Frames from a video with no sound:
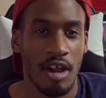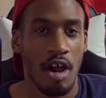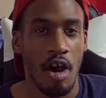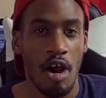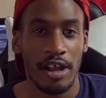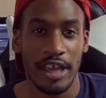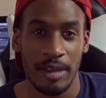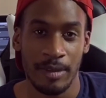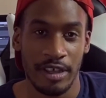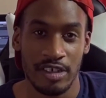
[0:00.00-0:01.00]
our
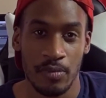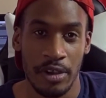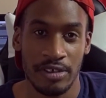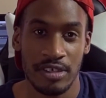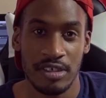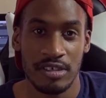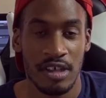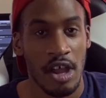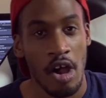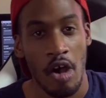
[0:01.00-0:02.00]
gaming experiences
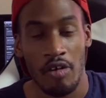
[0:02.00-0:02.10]
are a